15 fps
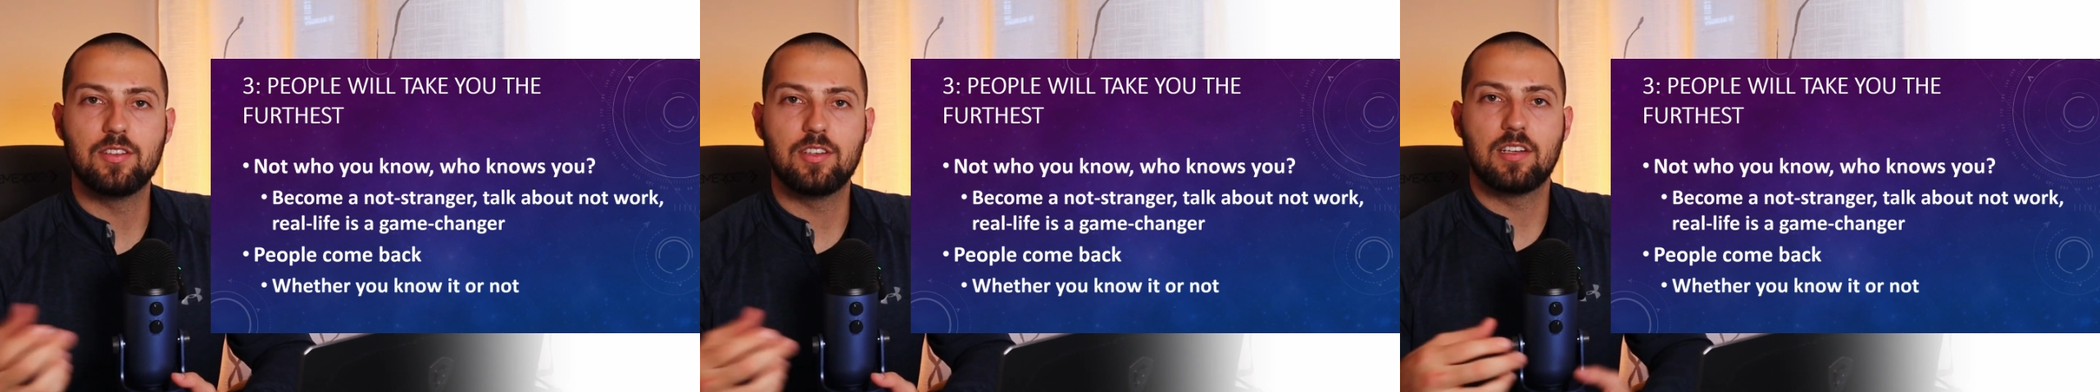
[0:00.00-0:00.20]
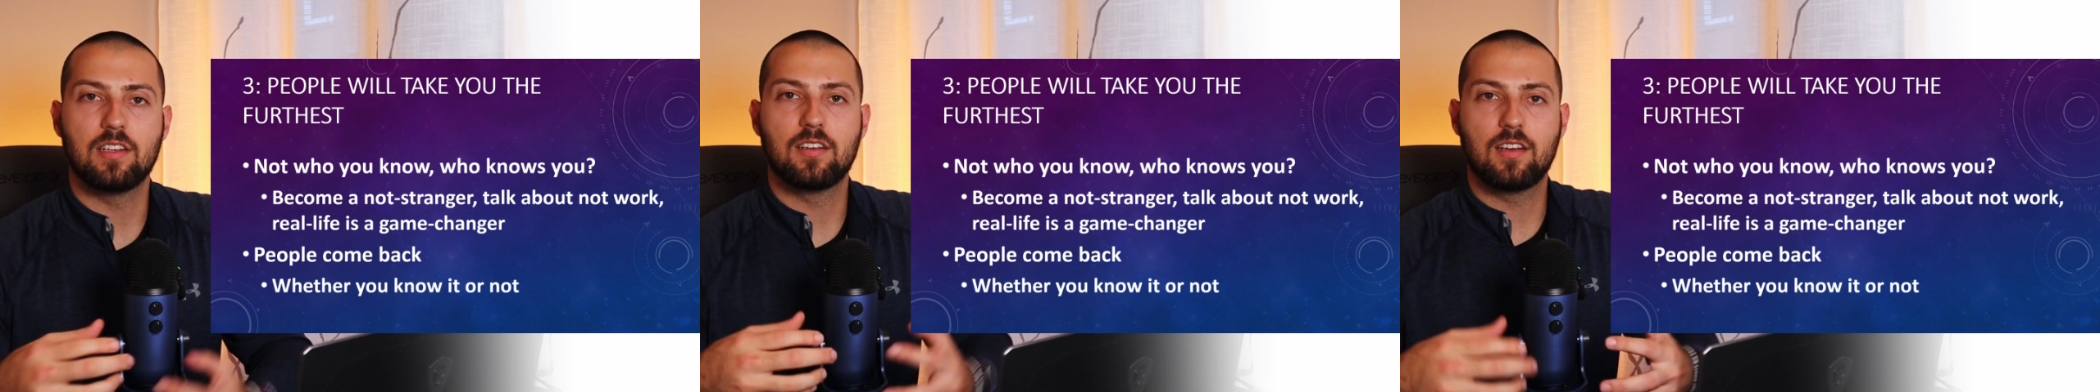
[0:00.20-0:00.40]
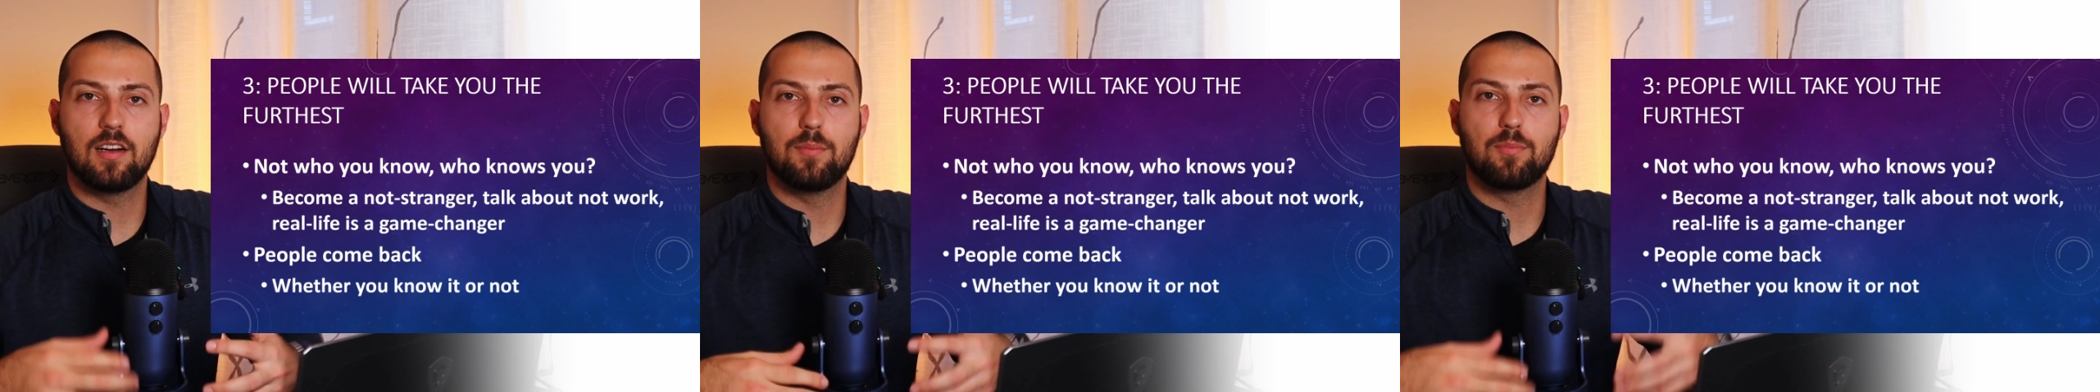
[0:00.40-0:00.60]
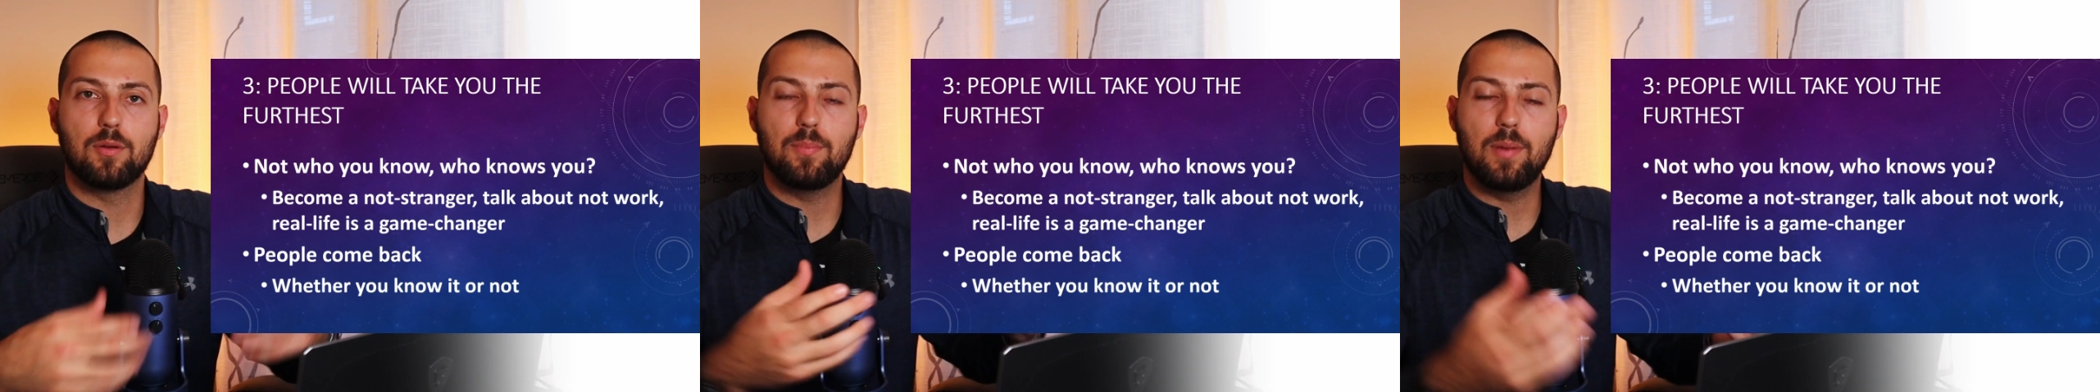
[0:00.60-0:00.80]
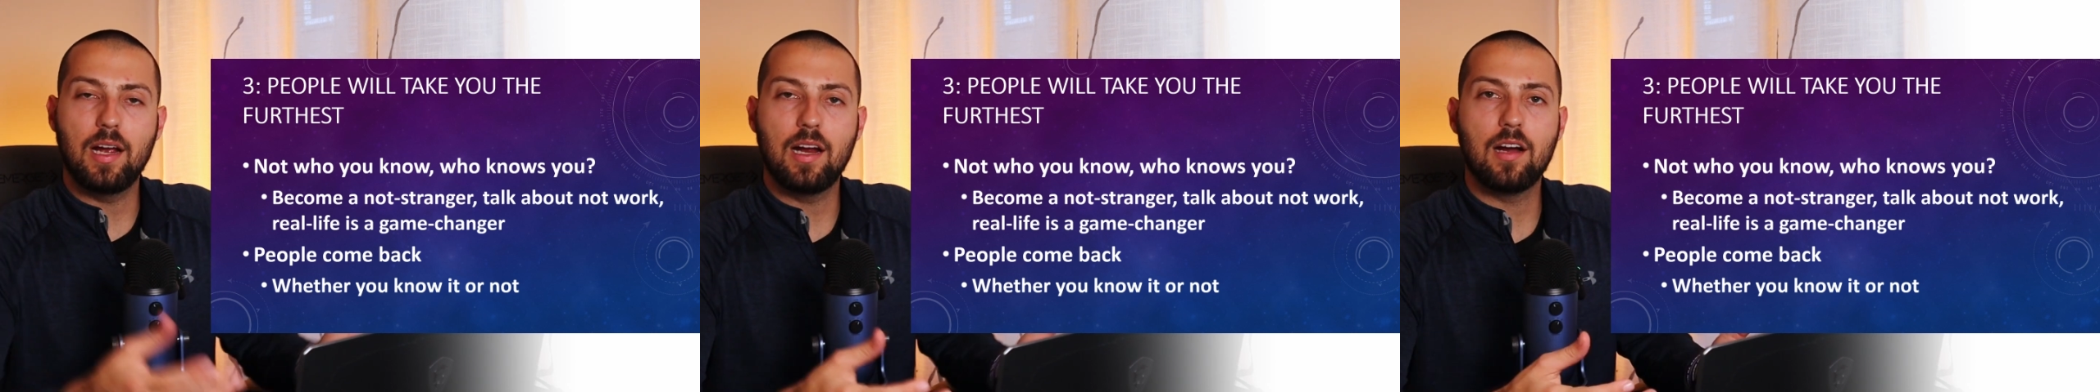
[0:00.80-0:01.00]
You can come
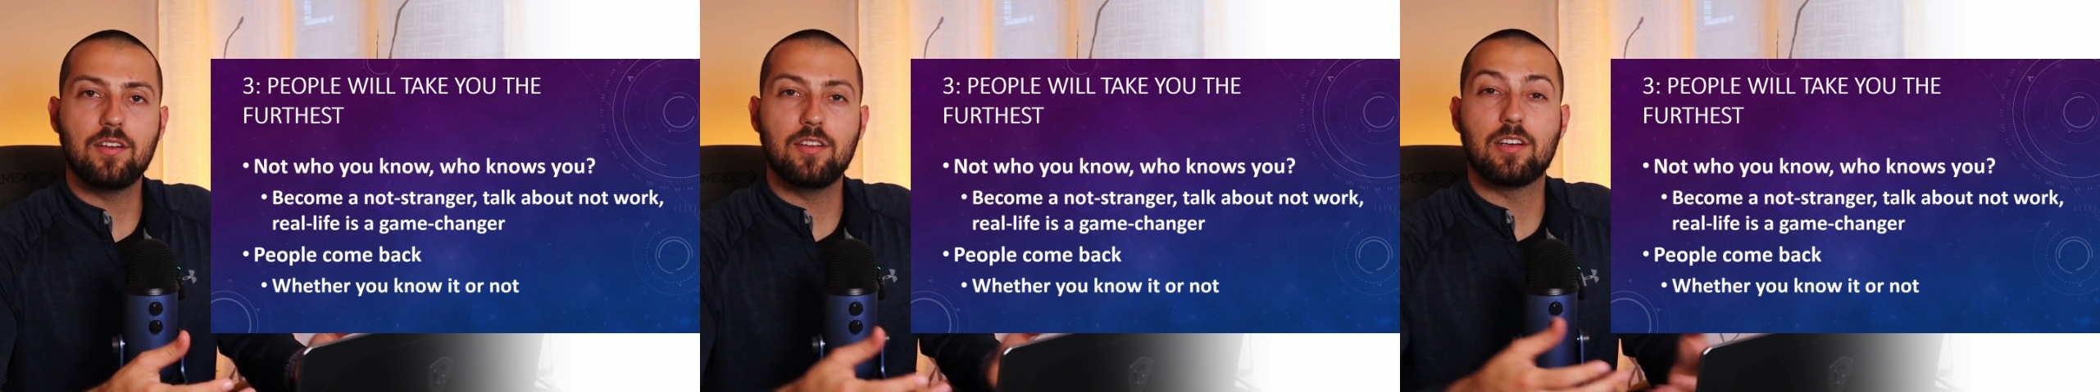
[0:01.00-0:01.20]
prepared.